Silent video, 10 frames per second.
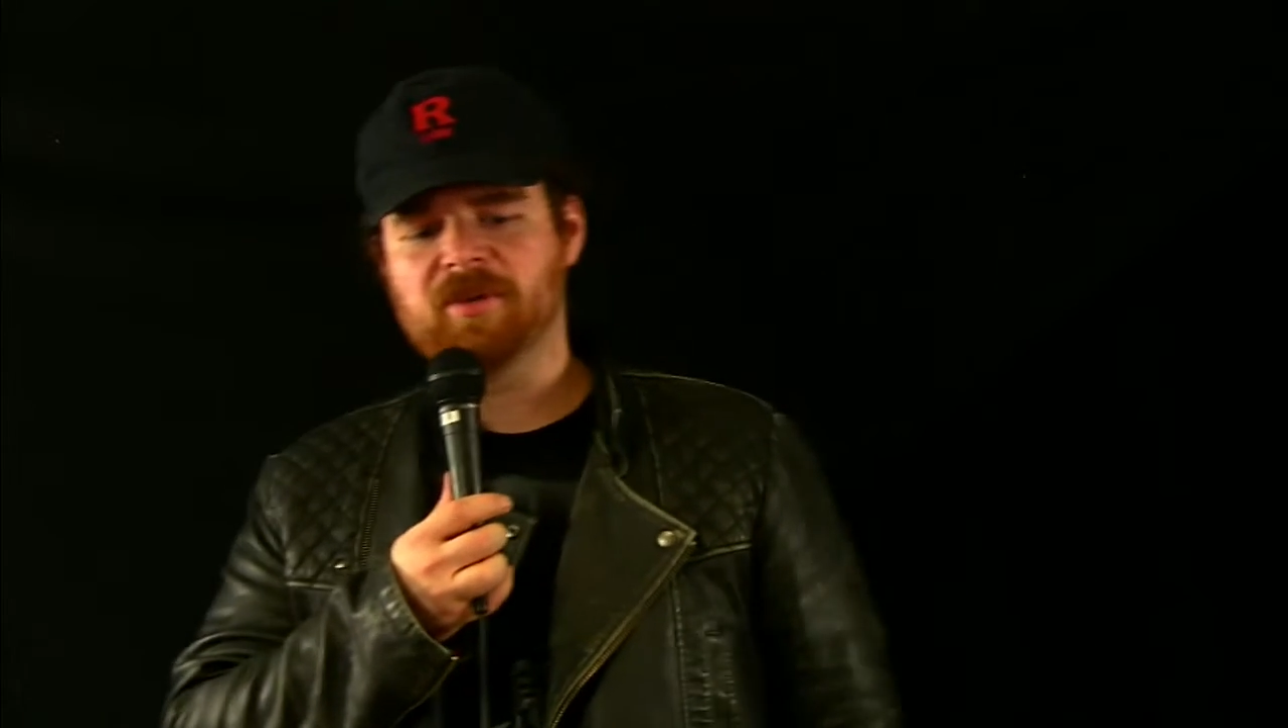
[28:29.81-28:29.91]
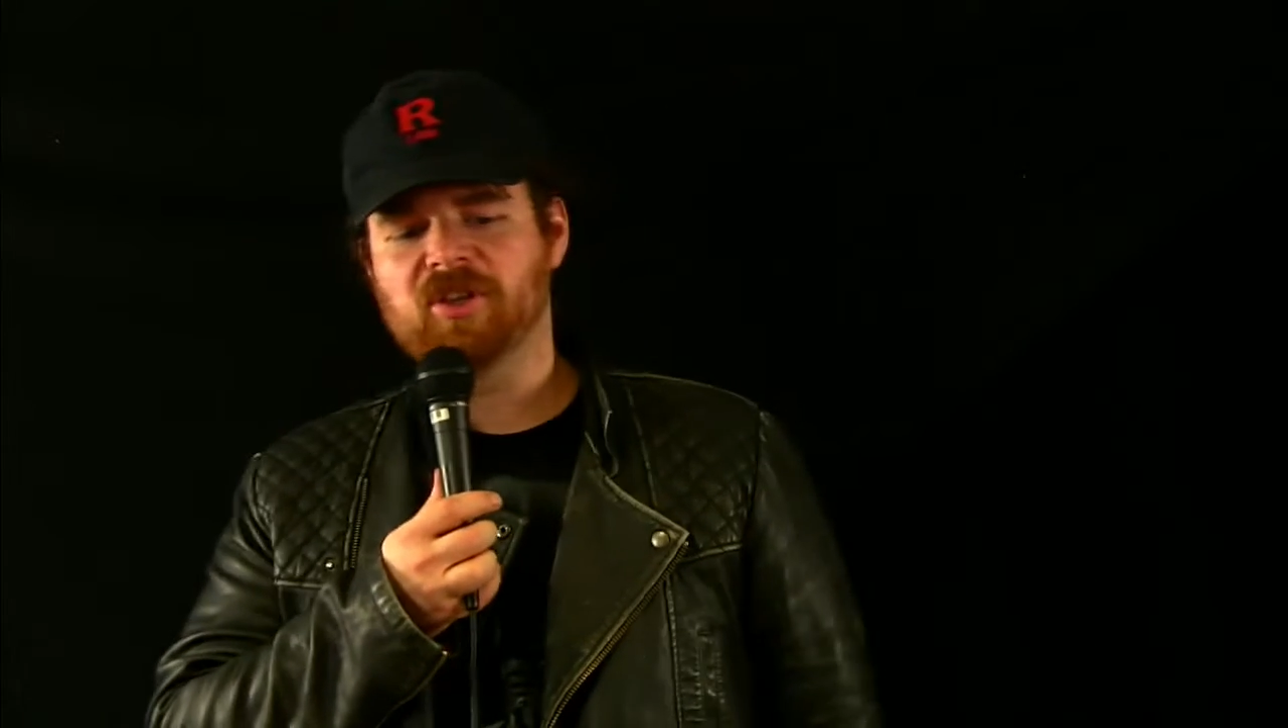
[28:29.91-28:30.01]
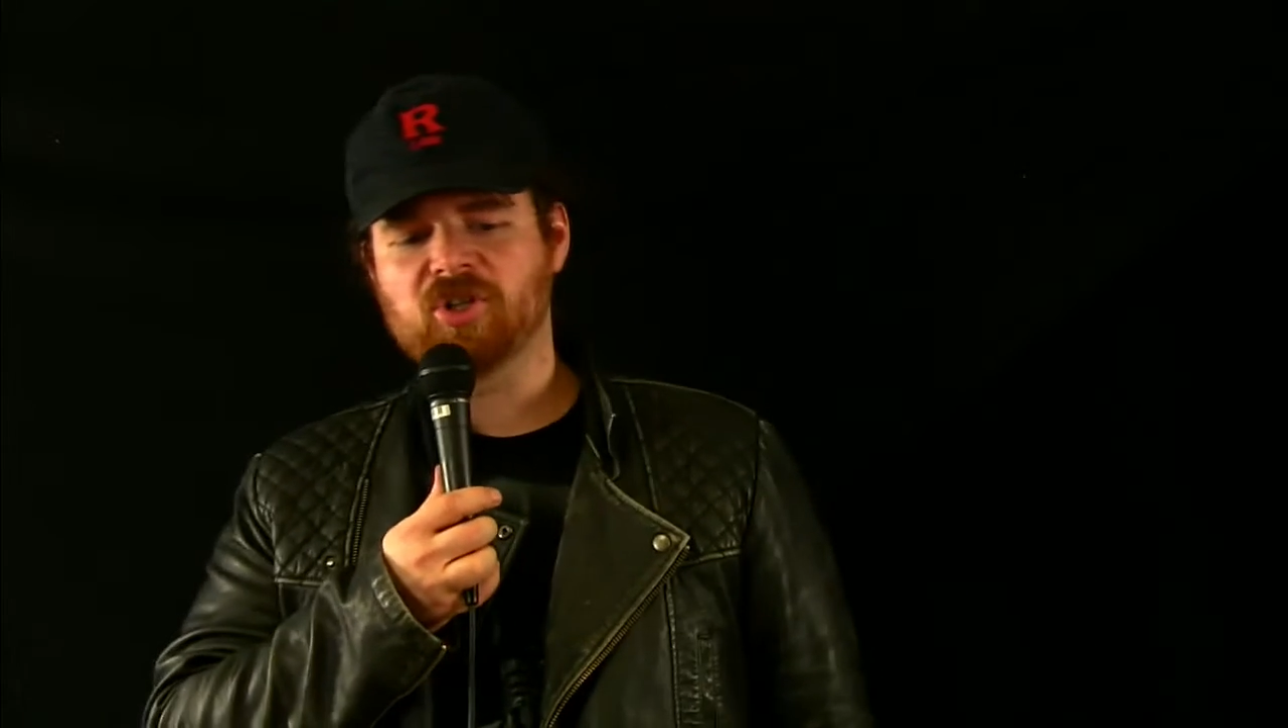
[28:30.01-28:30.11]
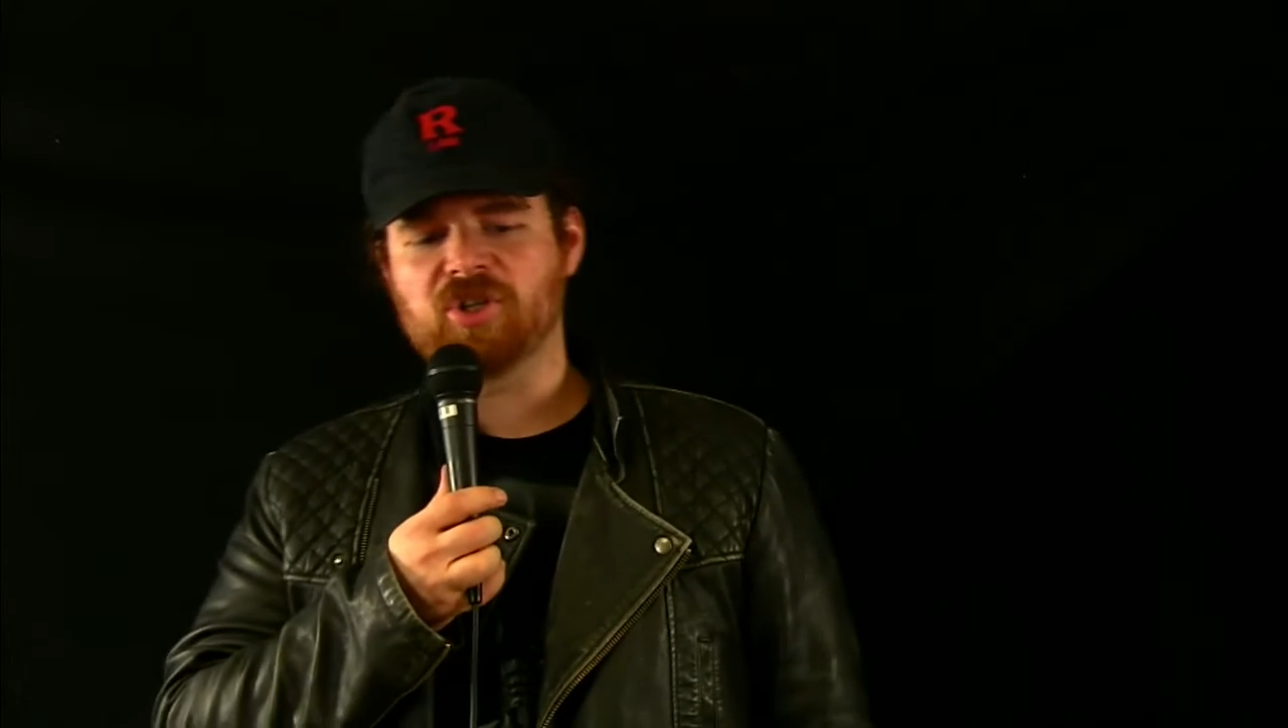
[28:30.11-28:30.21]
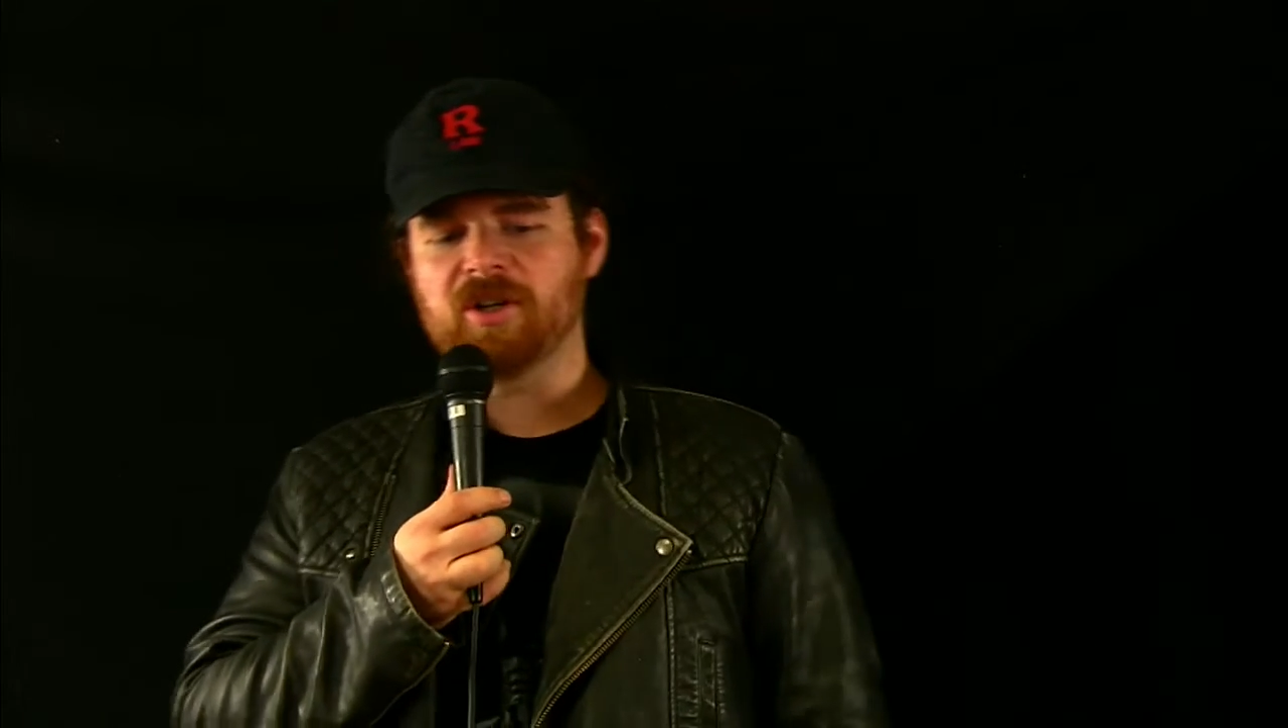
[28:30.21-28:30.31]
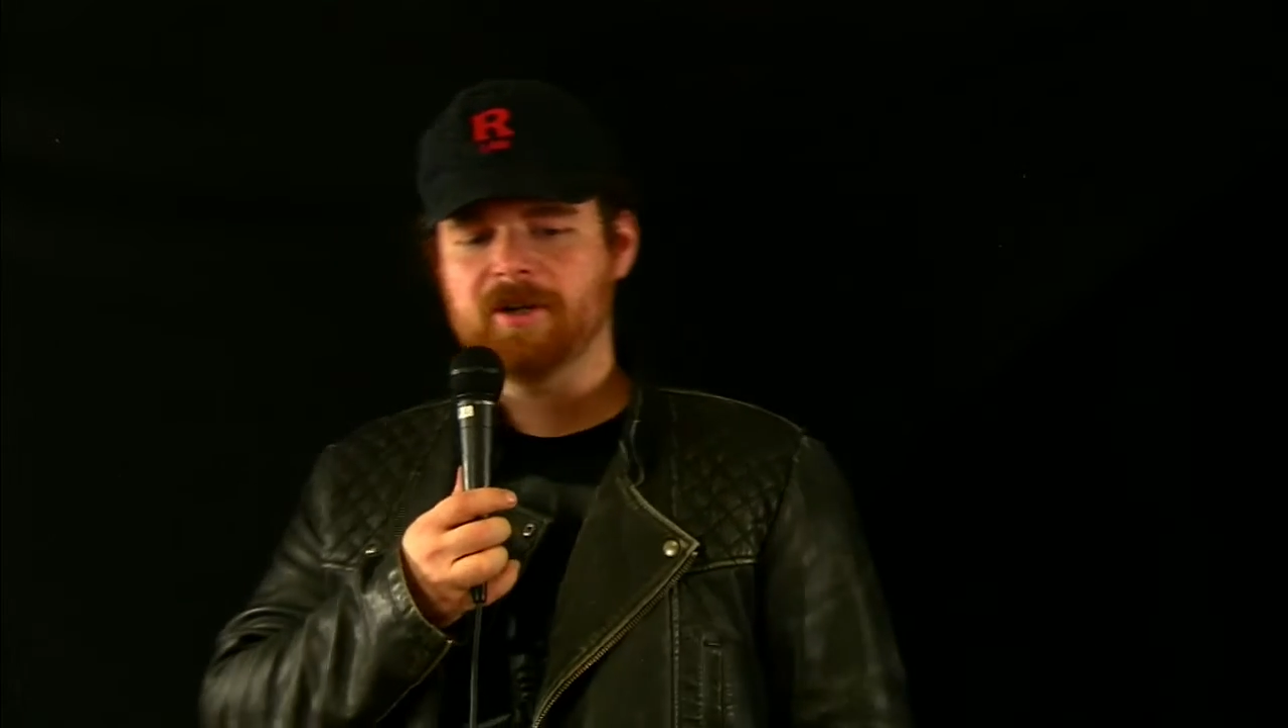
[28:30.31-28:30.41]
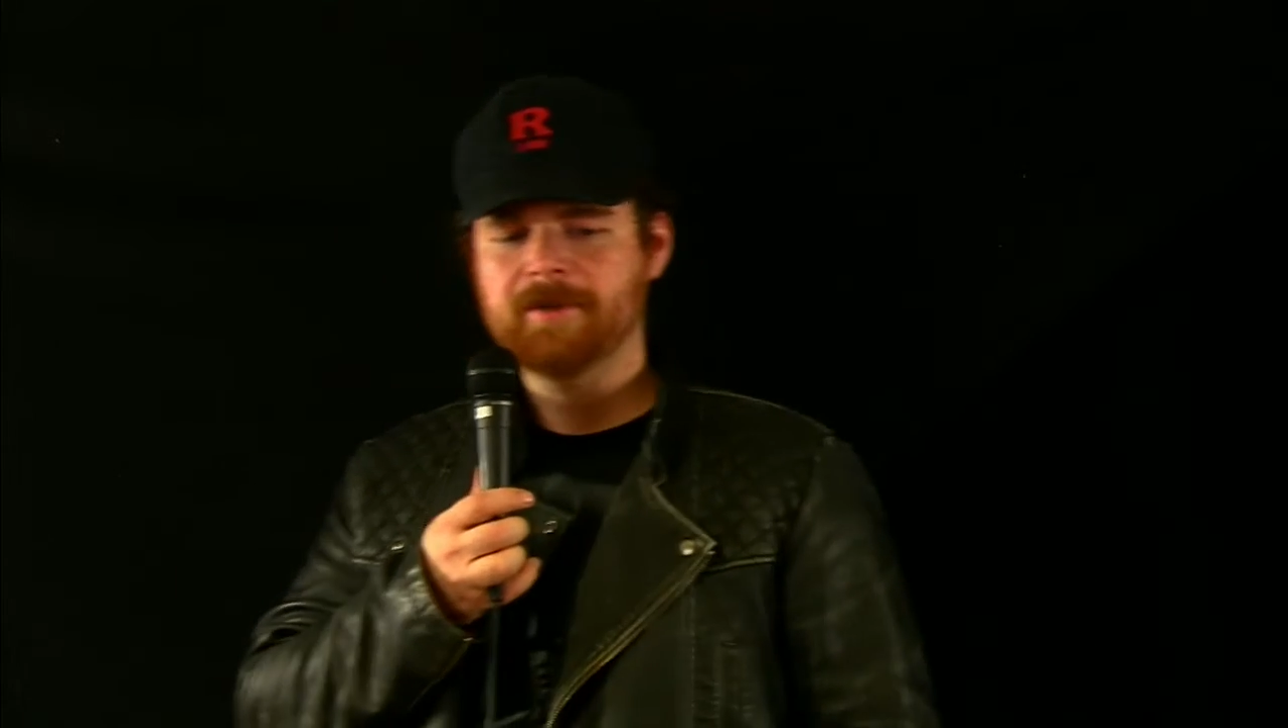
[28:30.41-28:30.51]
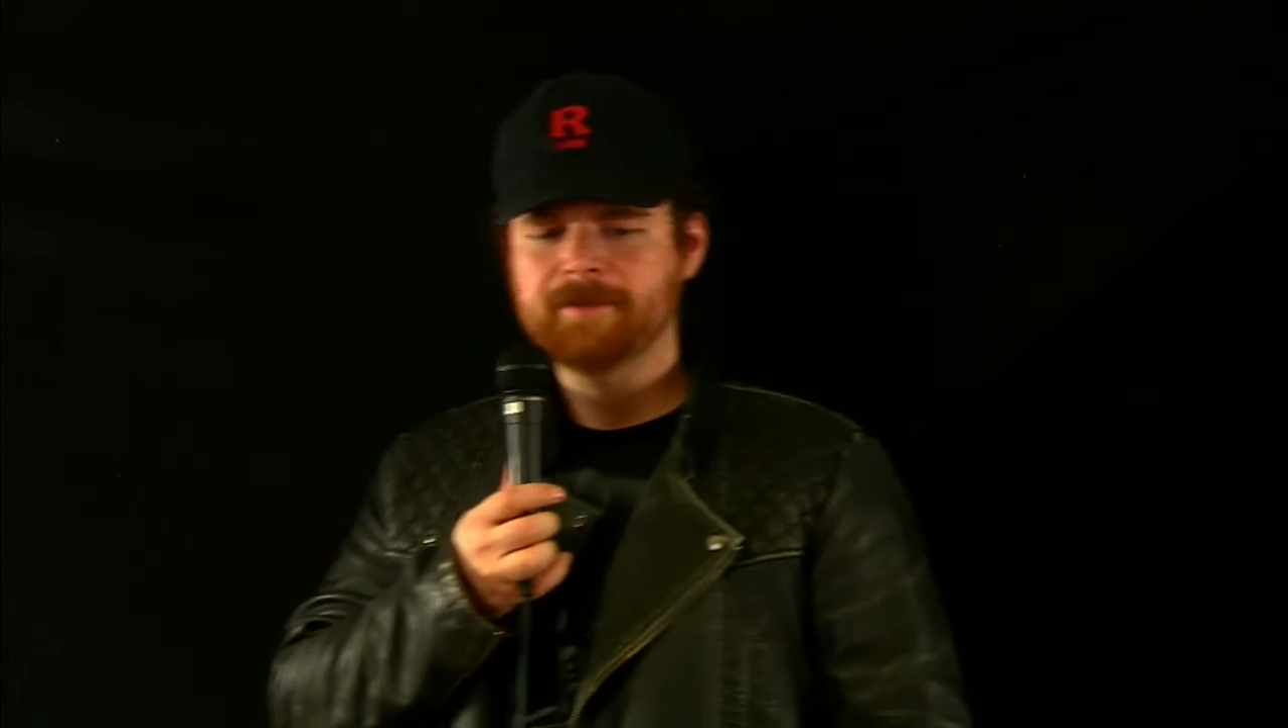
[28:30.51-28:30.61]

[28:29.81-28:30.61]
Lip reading: be this year.